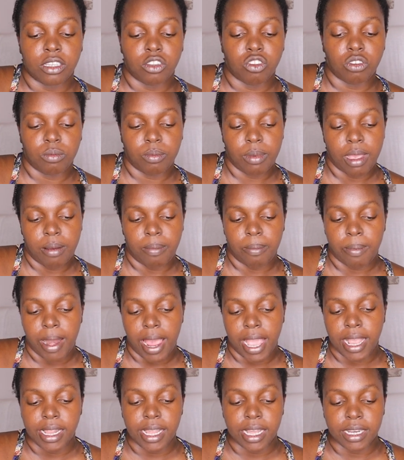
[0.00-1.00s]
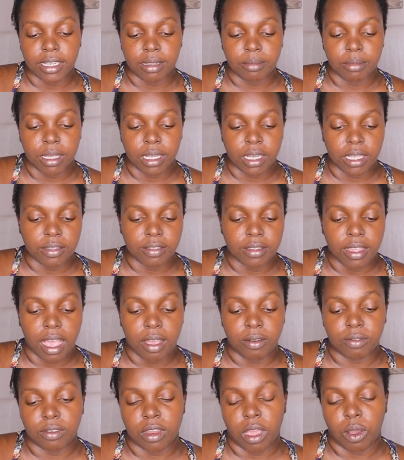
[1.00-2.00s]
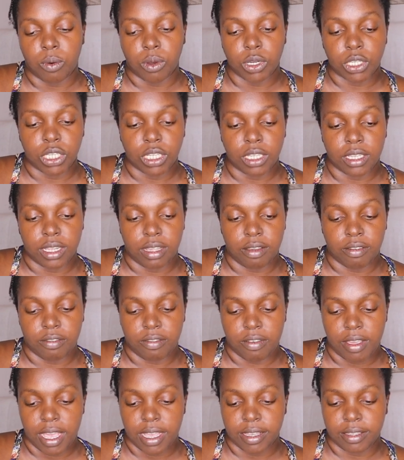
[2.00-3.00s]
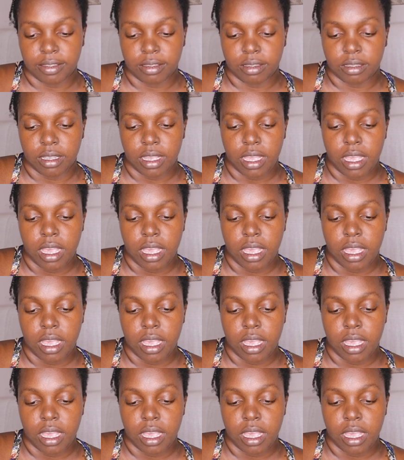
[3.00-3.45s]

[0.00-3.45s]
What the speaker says: This should be applied 30 minutes after washing the face.